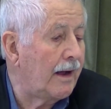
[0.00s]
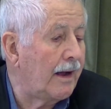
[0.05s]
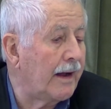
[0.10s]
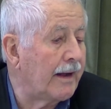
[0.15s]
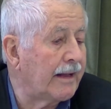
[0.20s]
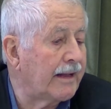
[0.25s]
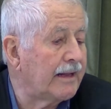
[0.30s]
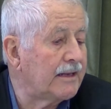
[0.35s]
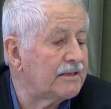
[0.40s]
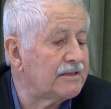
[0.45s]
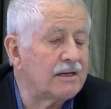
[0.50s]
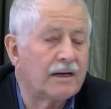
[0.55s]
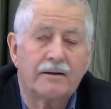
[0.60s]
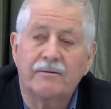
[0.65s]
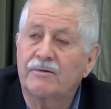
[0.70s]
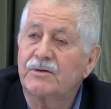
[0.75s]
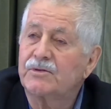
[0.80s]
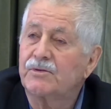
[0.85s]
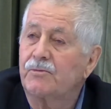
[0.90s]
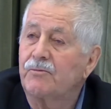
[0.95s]
I guess
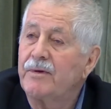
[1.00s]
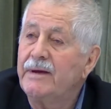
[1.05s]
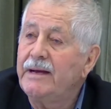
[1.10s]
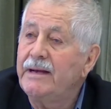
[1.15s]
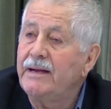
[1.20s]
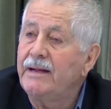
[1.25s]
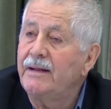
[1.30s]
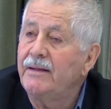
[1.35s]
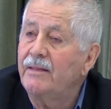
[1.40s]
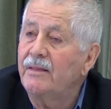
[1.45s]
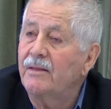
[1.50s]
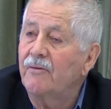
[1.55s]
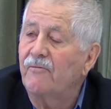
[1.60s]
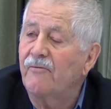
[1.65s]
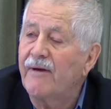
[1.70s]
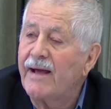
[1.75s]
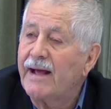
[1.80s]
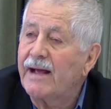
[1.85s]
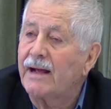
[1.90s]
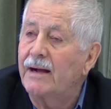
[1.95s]
I was reading The
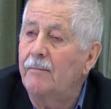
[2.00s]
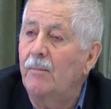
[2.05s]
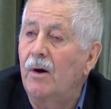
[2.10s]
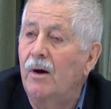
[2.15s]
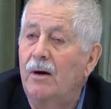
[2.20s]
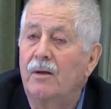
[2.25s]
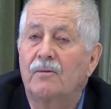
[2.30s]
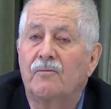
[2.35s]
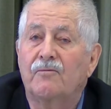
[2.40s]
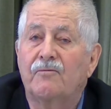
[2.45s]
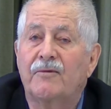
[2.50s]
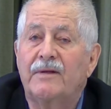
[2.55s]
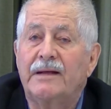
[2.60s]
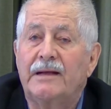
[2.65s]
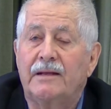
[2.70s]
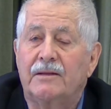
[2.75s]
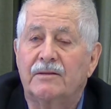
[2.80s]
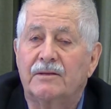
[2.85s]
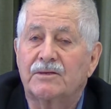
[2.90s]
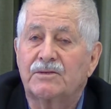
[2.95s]
Vagabond
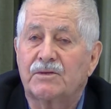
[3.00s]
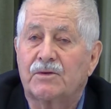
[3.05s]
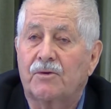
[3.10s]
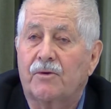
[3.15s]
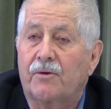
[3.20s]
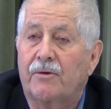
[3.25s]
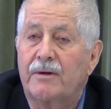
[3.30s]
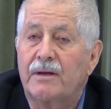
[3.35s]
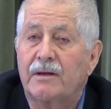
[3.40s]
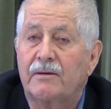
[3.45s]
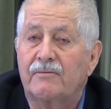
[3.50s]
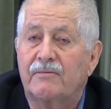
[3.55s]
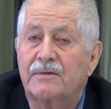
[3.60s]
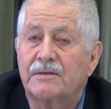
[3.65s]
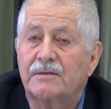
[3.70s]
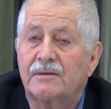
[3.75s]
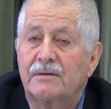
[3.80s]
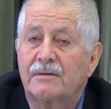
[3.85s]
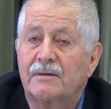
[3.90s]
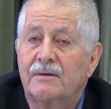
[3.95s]
Fleet, the story of
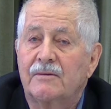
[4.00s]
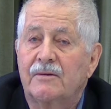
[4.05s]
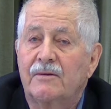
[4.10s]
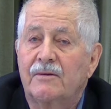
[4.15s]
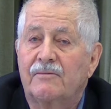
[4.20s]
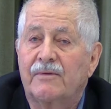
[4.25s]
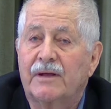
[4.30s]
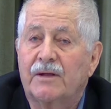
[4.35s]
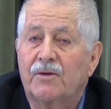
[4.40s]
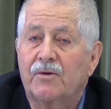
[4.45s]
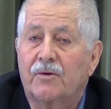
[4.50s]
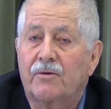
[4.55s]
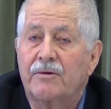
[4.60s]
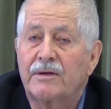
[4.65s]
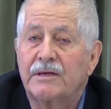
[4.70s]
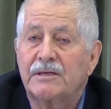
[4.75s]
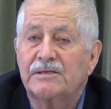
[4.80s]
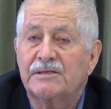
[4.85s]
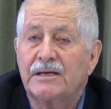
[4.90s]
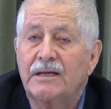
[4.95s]
the
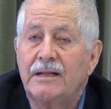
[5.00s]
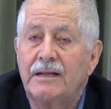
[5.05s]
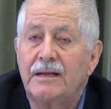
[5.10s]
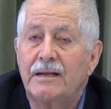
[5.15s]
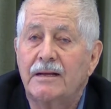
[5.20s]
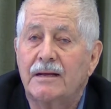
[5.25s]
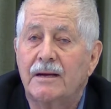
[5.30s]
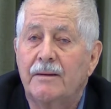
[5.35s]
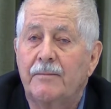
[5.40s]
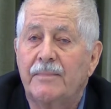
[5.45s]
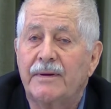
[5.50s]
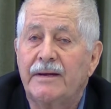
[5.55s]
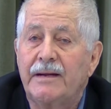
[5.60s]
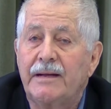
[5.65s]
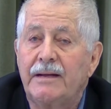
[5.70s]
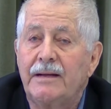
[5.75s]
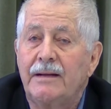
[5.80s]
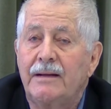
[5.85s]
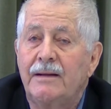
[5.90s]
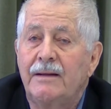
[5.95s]
Victoria Sealing
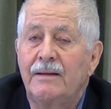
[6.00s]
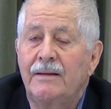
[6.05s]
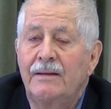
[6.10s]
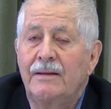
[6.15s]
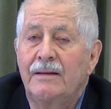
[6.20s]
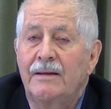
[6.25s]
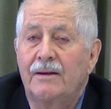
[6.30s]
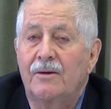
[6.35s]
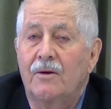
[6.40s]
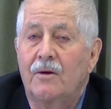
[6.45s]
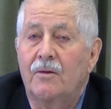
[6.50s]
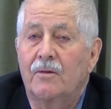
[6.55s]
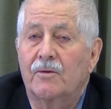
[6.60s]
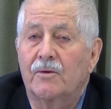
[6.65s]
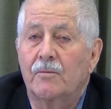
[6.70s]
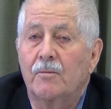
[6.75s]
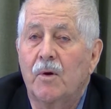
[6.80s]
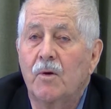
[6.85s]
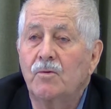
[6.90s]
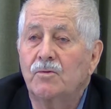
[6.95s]
Company and all
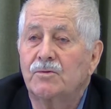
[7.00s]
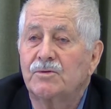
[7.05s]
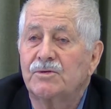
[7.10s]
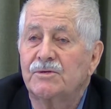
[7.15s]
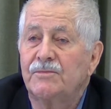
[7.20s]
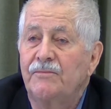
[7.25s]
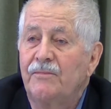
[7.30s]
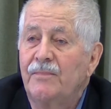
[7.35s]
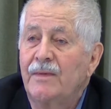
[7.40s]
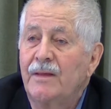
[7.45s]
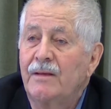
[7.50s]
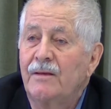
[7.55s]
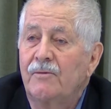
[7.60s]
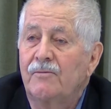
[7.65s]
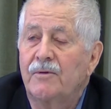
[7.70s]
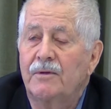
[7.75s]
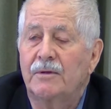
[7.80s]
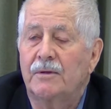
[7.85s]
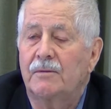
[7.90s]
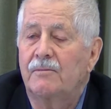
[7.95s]
their boats,
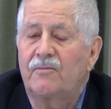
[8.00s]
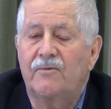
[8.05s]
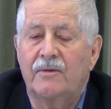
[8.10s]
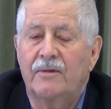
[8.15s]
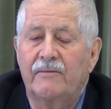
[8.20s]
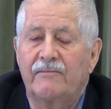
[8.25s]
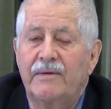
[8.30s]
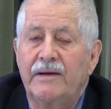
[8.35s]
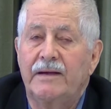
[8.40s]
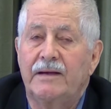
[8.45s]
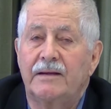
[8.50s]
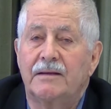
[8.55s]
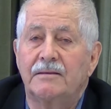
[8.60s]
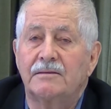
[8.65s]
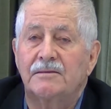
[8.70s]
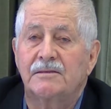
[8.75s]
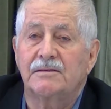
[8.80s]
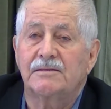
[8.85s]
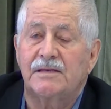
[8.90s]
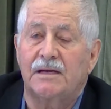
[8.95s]
filled them full of
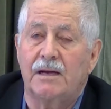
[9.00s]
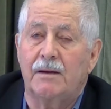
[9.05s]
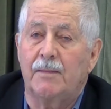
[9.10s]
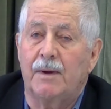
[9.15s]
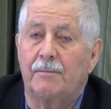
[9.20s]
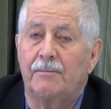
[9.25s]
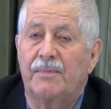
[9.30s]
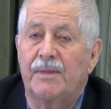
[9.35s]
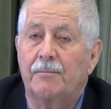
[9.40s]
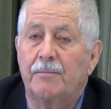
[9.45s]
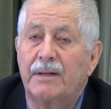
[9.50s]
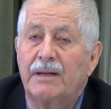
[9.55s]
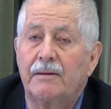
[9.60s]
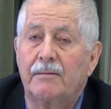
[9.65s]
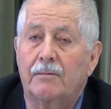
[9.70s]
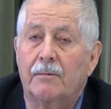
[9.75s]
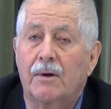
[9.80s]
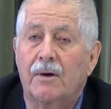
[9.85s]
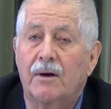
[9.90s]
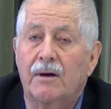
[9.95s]
Indians and sent them up the
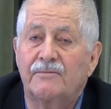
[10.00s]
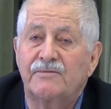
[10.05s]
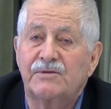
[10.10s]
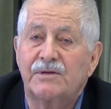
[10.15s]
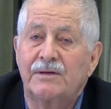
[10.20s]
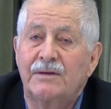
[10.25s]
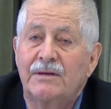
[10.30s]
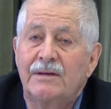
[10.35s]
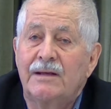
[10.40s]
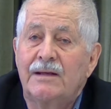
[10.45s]
Pribilofs